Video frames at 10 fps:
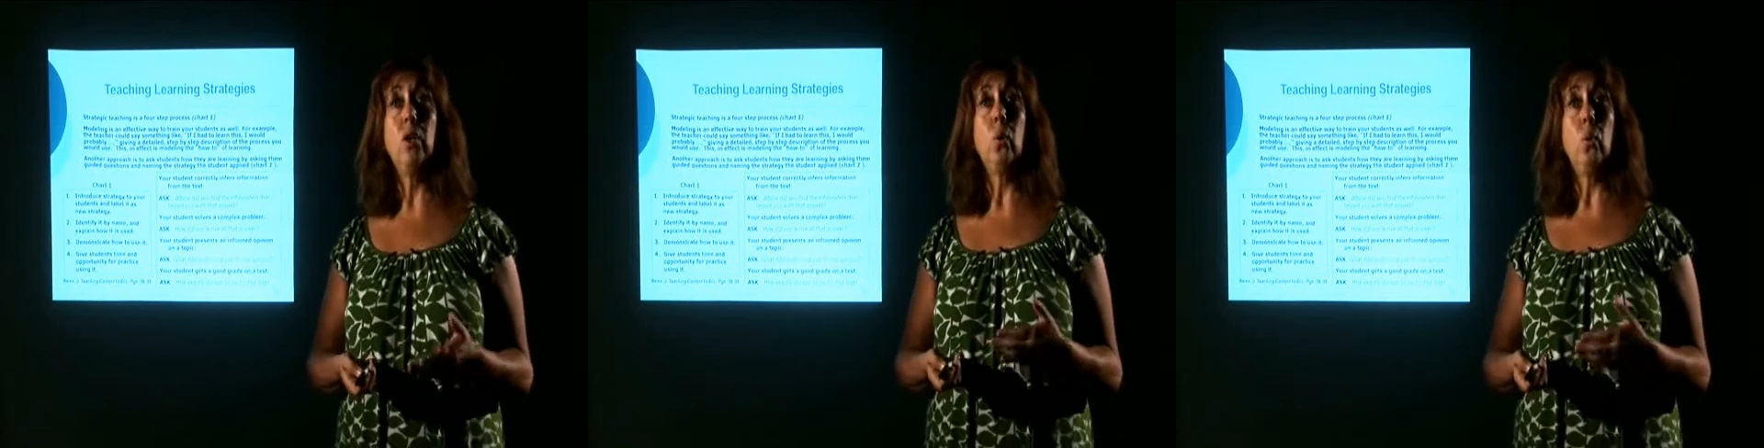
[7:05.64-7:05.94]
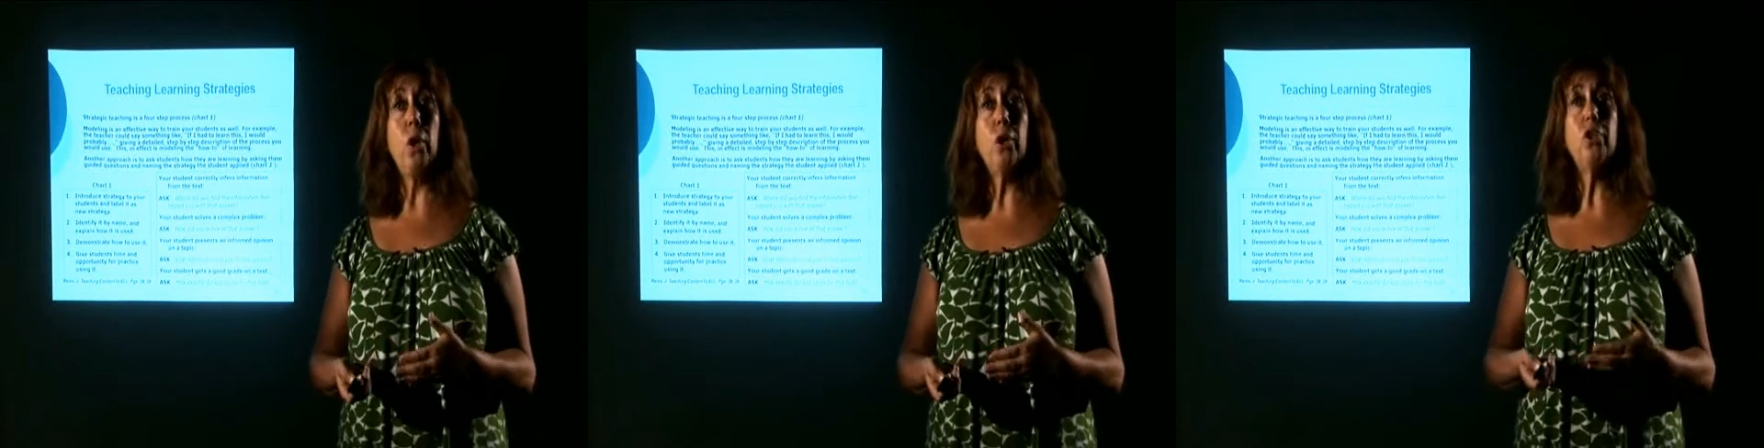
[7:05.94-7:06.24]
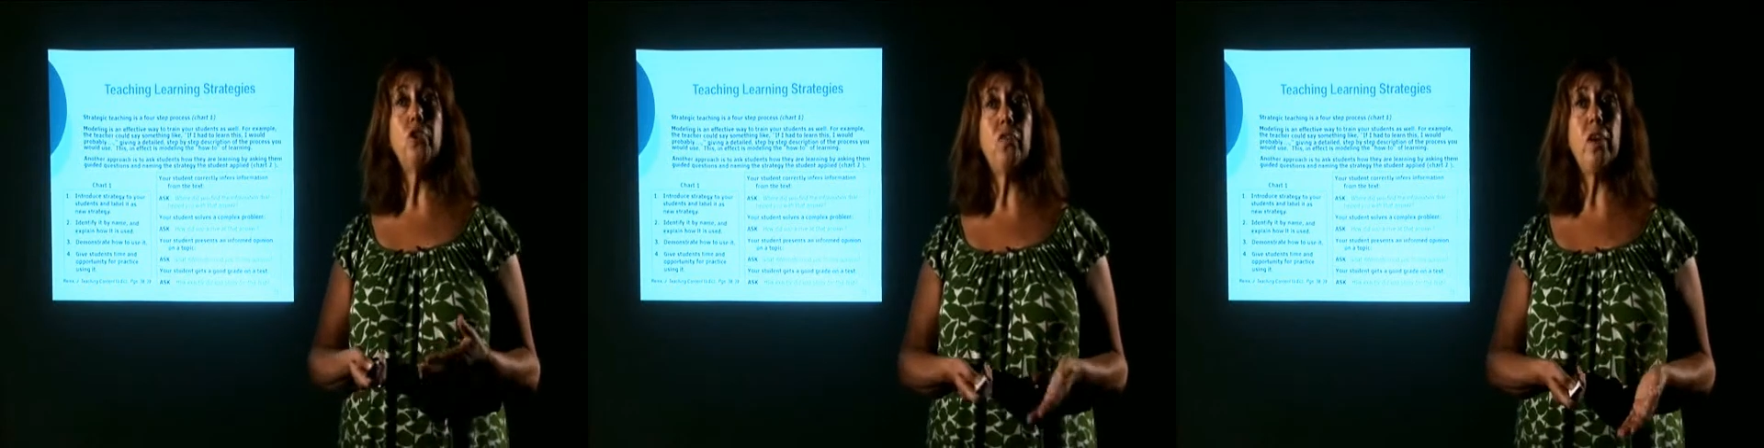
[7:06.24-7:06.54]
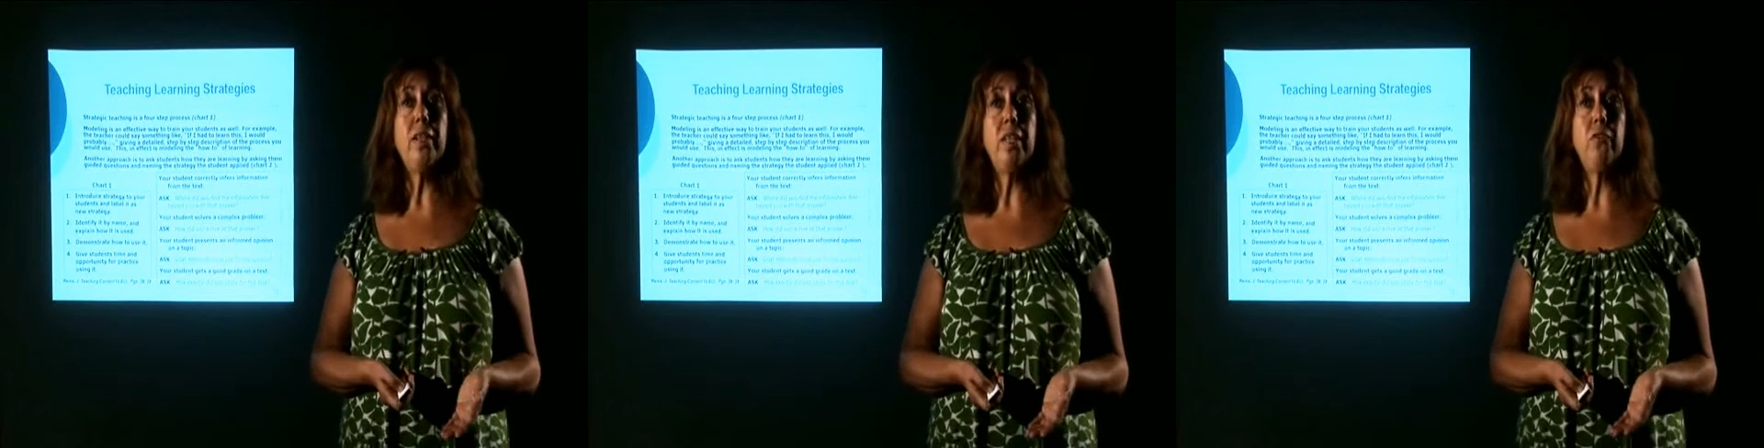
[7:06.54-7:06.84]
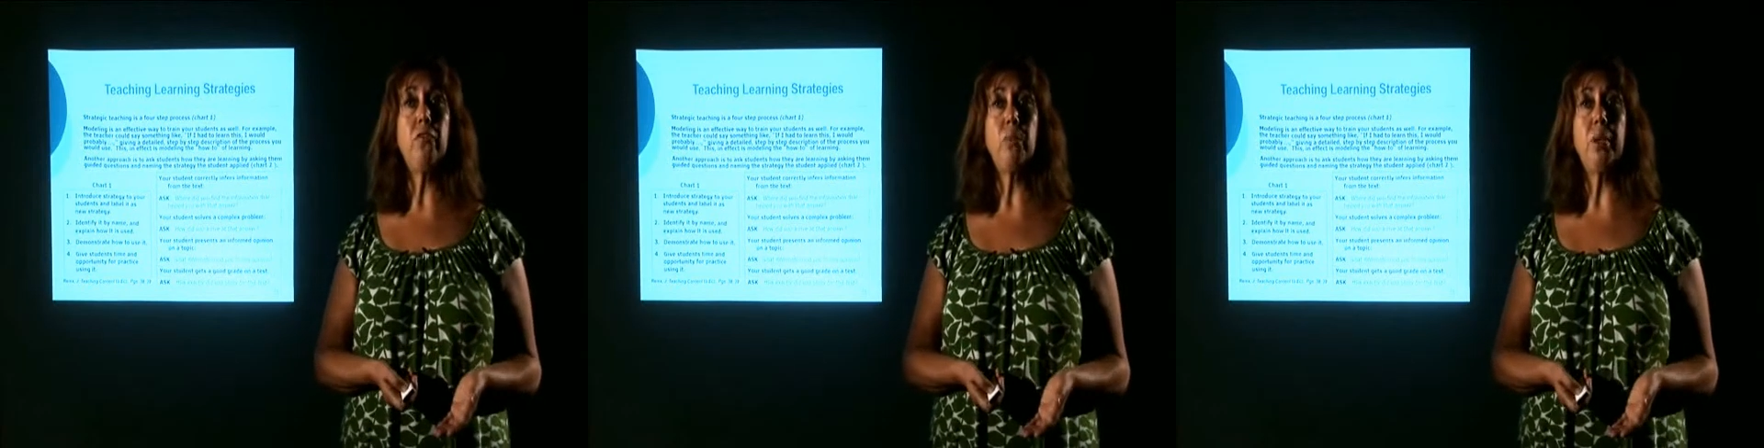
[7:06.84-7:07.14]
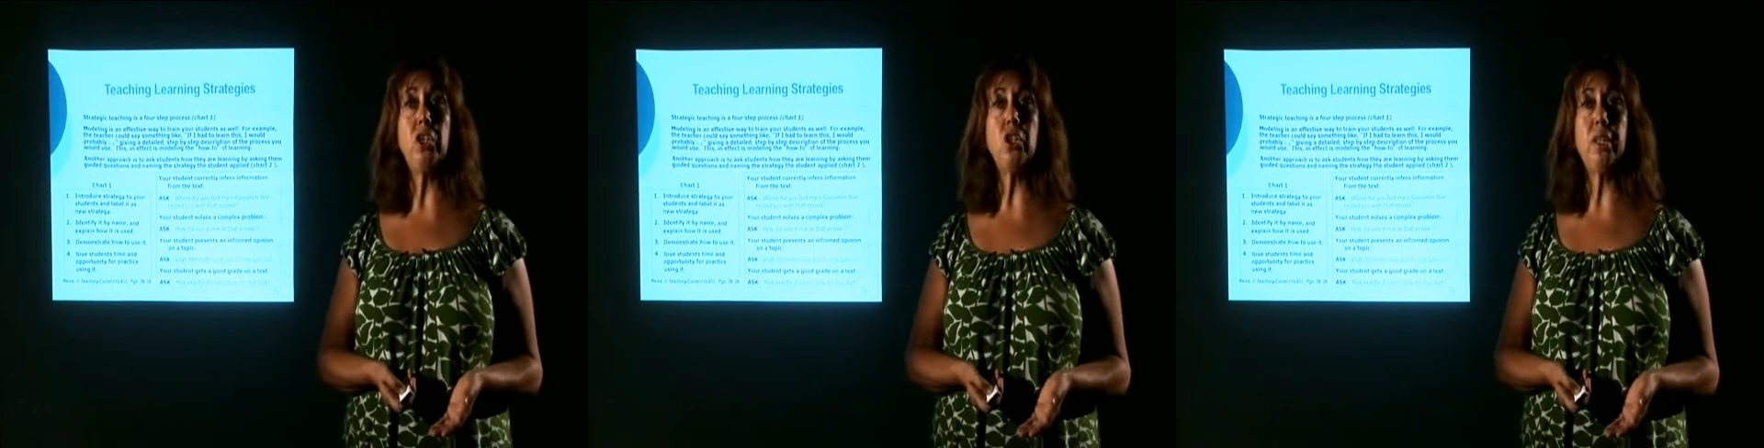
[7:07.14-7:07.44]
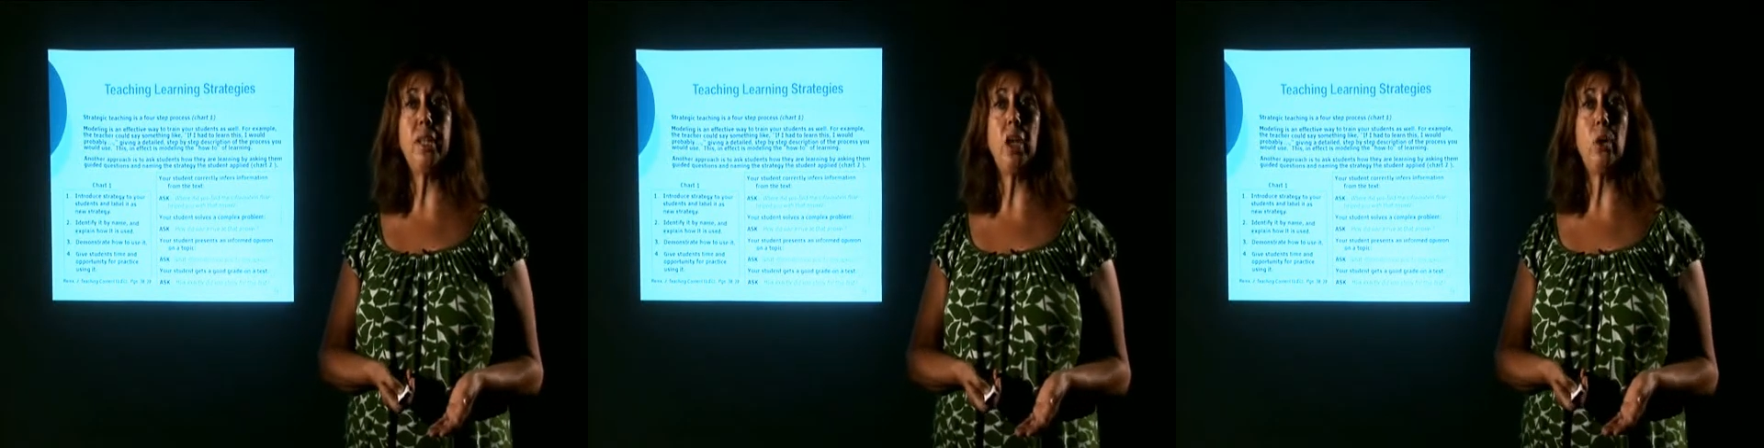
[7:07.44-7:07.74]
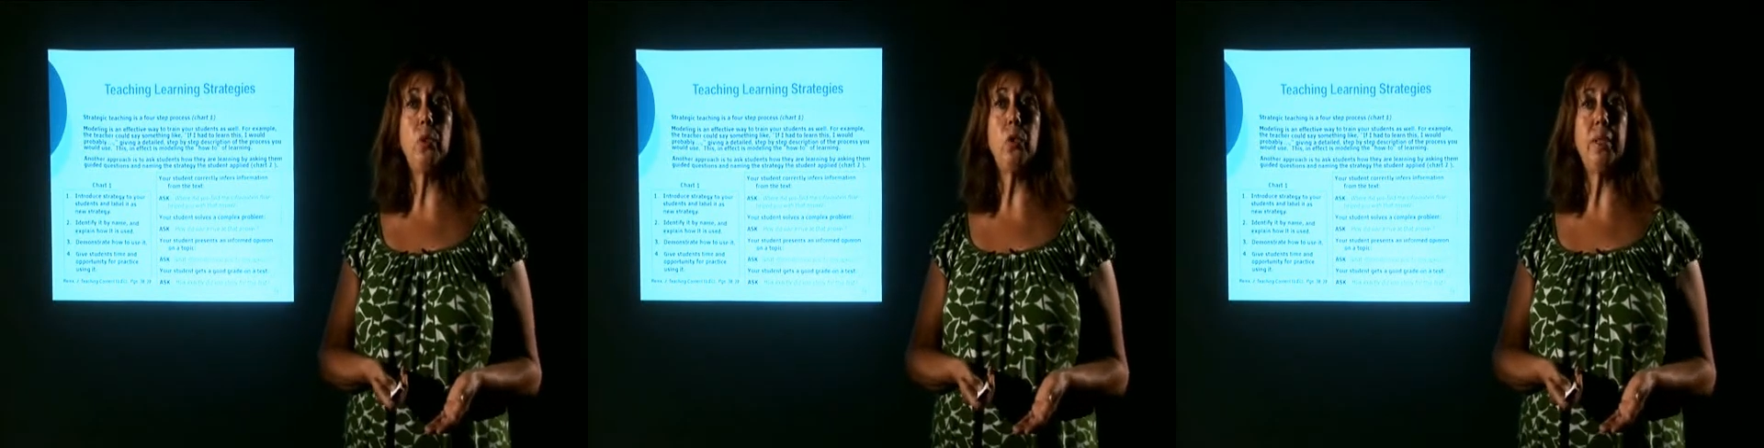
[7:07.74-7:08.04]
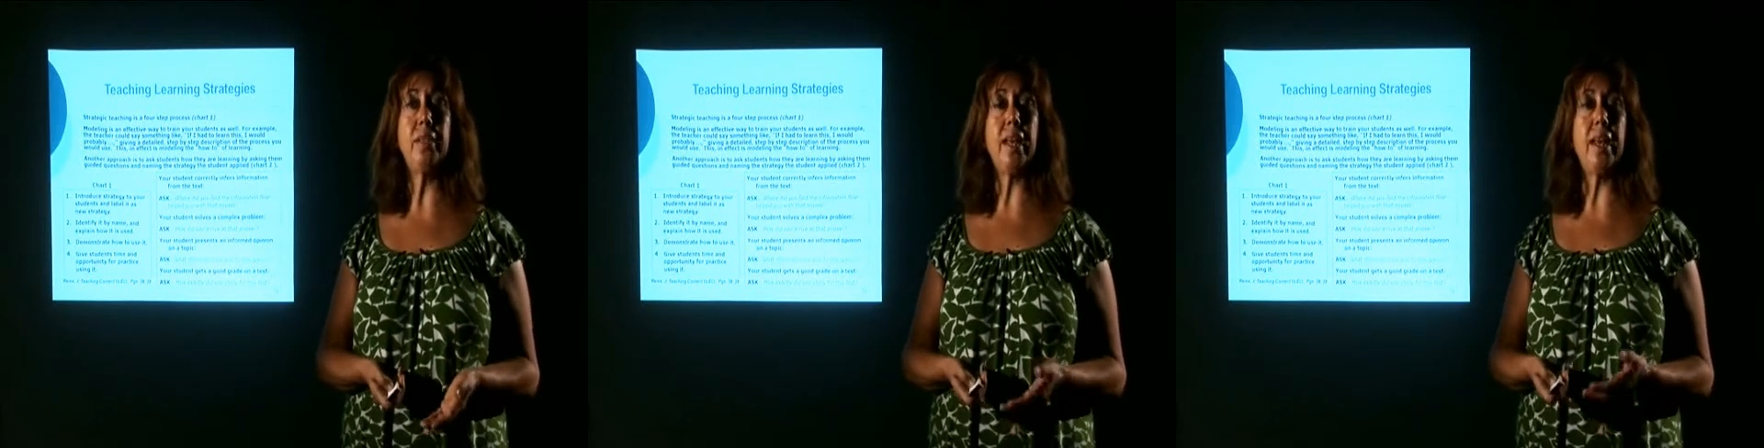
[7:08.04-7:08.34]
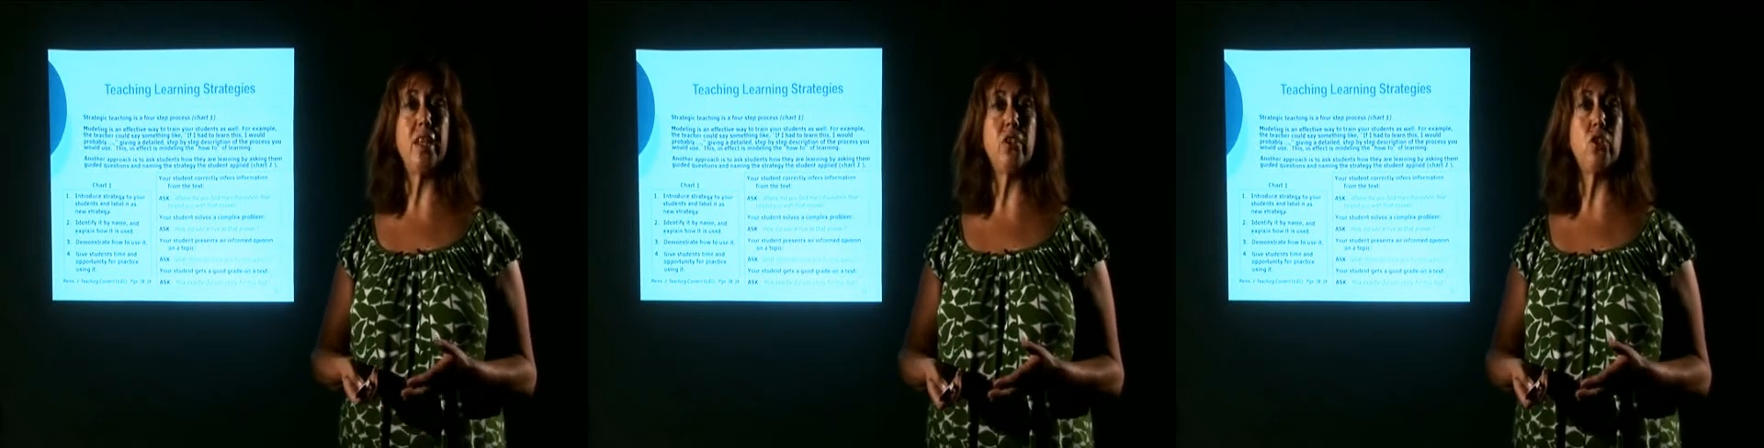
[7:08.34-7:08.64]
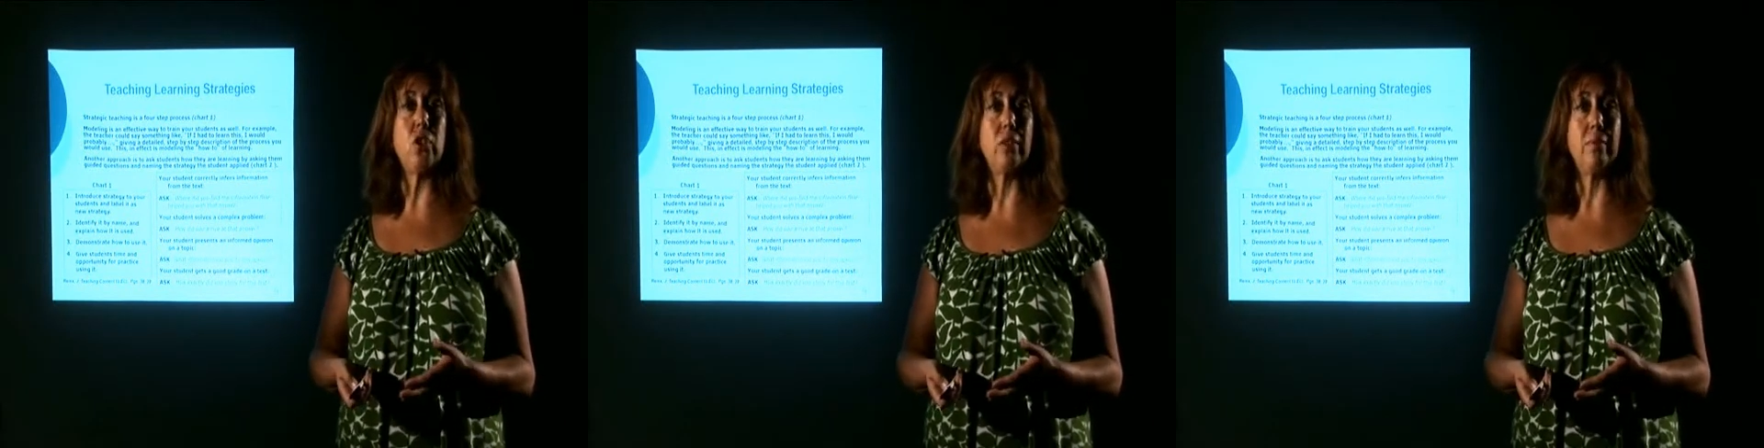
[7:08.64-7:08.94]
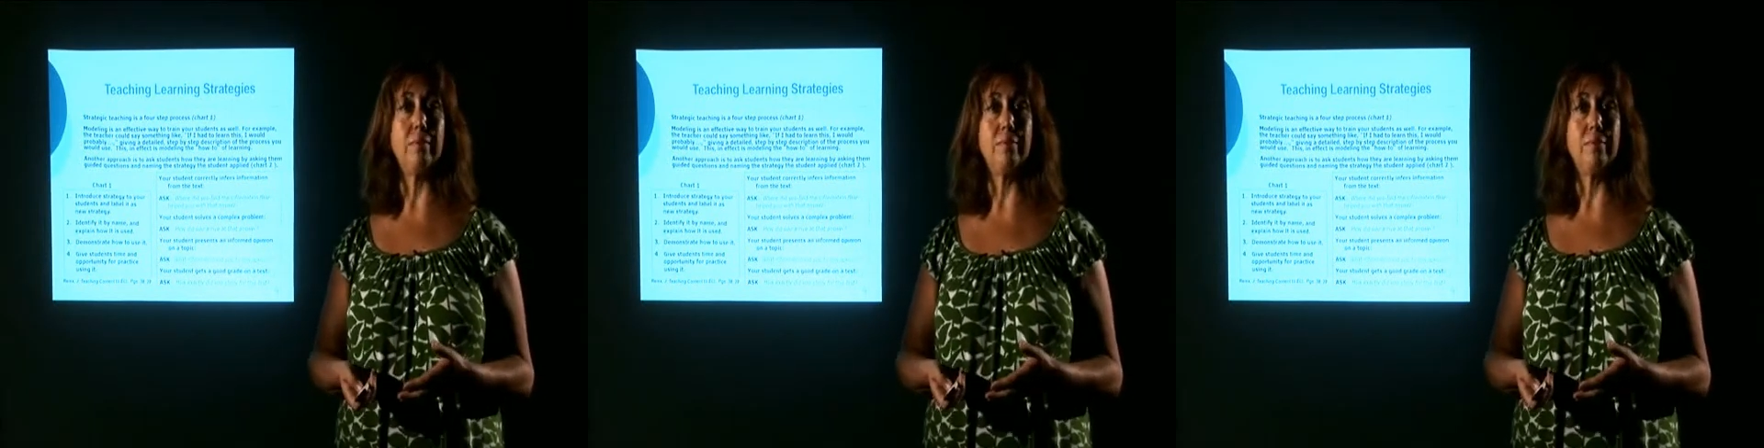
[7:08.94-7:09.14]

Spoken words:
where did you find the information that helped you with that answer?